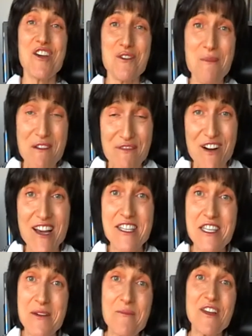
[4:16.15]
You may find
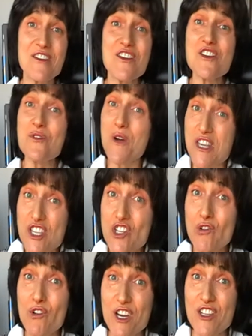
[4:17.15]
something that you
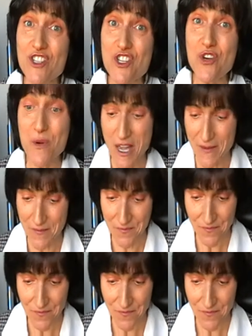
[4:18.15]
enjoy doing.